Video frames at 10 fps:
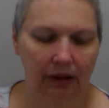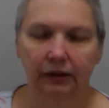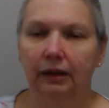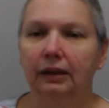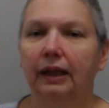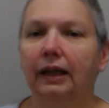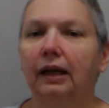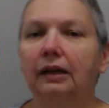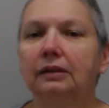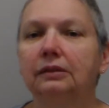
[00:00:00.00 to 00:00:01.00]

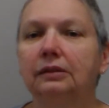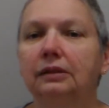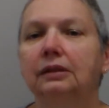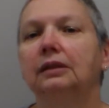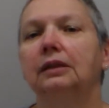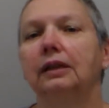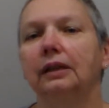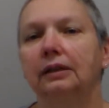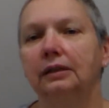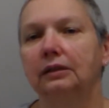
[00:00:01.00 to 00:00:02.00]
Adanela
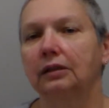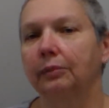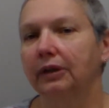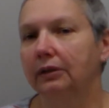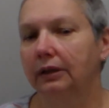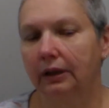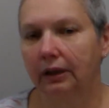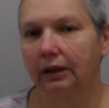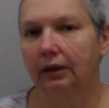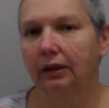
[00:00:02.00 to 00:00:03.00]
is a
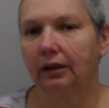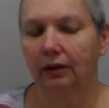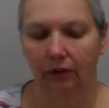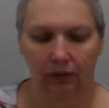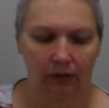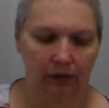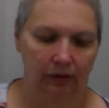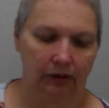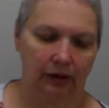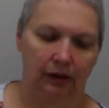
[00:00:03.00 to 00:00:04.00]
building
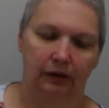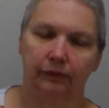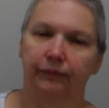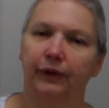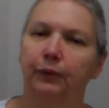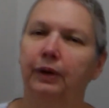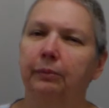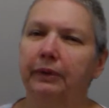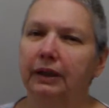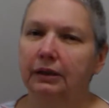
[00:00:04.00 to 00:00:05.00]
or
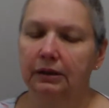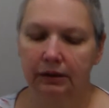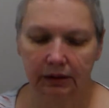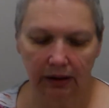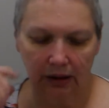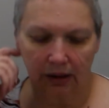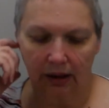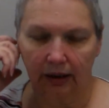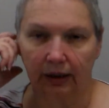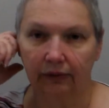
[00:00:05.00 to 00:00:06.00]
equipment
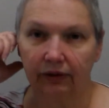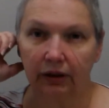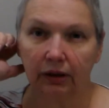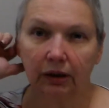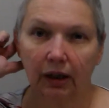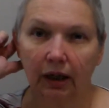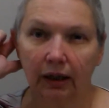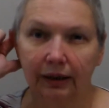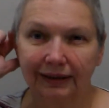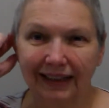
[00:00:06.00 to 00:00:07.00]
given.
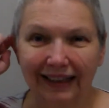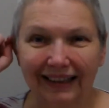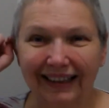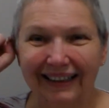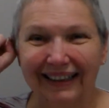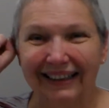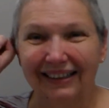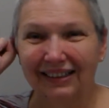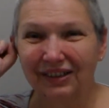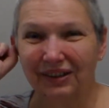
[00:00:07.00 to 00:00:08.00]
It's kind of like
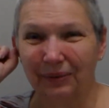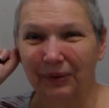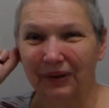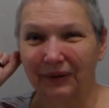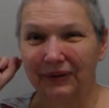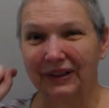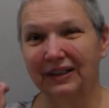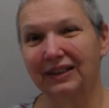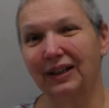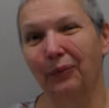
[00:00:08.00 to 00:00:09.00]
English in the word
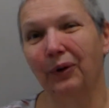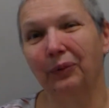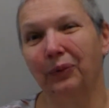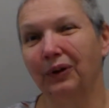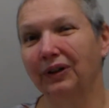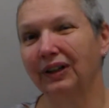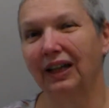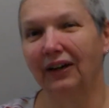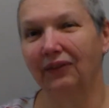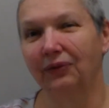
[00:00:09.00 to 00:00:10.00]
sense that one word
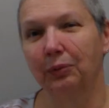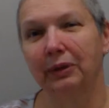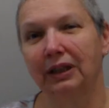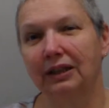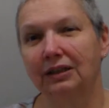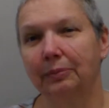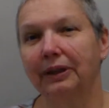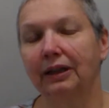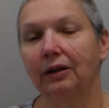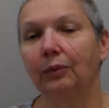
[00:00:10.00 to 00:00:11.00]
could have different meanings
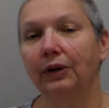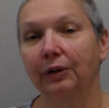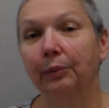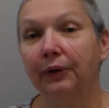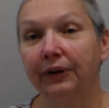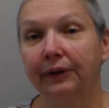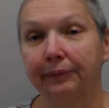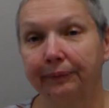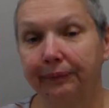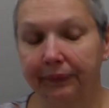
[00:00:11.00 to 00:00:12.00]
depending on where you put
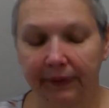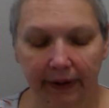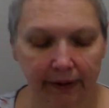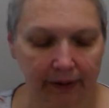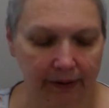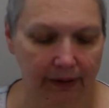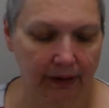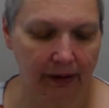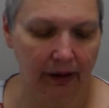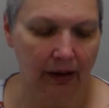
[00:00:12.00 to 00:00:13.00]
it, that kind of
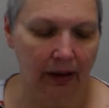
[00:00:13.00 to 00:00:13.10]
thing.